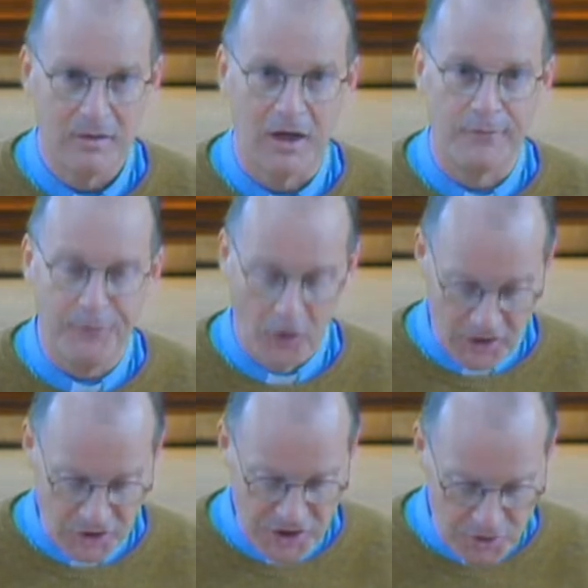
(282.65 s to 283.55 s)
they
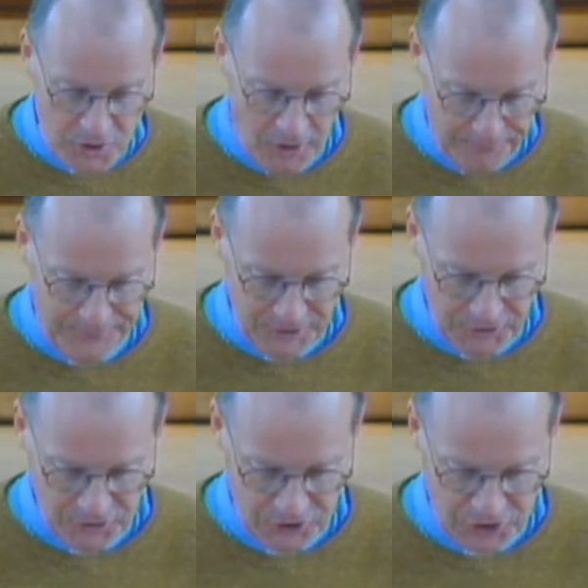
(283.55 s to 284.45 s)
find new
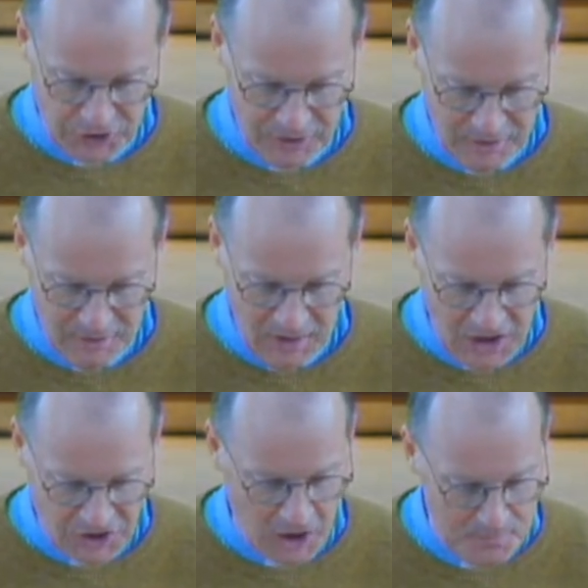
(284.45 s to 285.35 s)
confidence
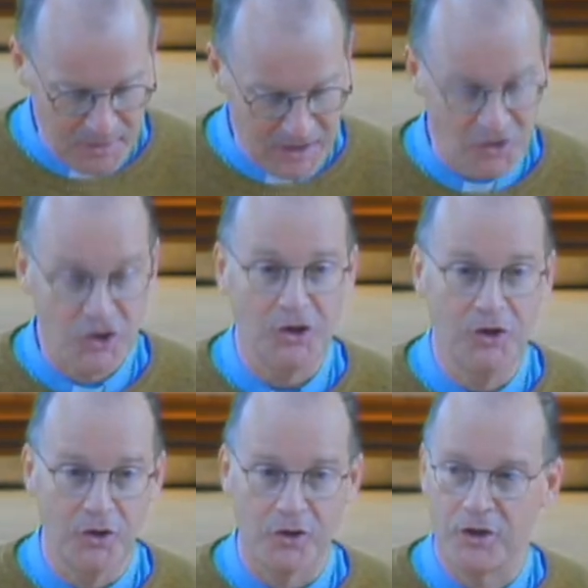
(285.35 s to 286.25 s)
as they begin to
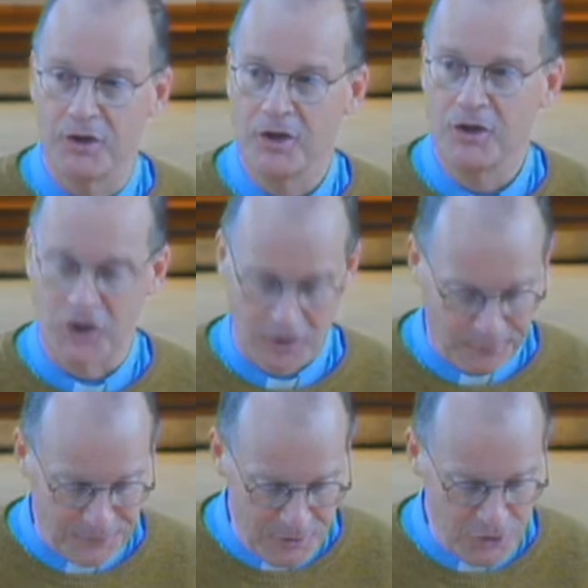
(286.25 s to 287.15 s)
look to the
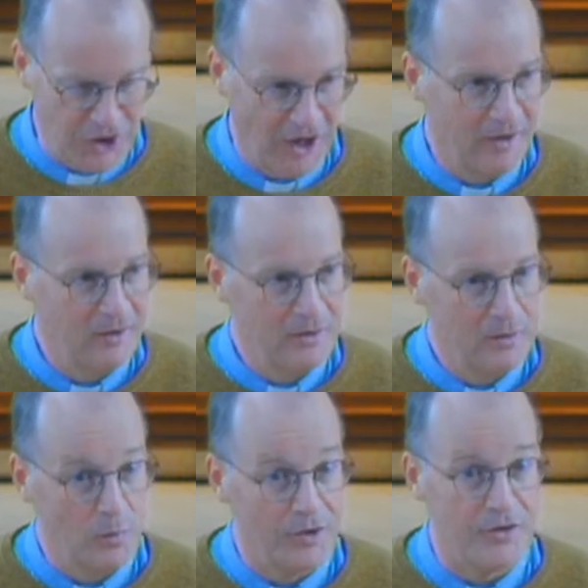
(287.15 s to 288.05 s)
future
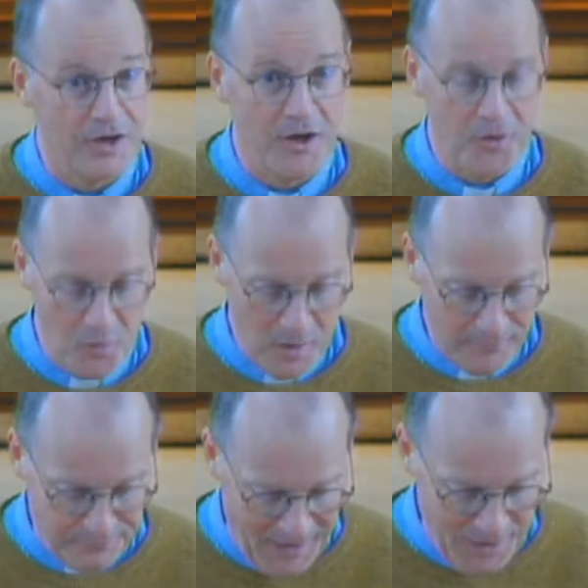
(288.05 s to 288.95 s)
with new
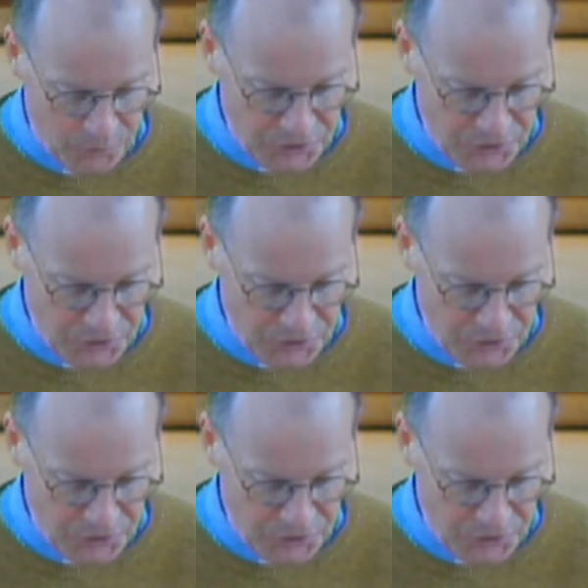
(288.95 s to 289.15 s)
found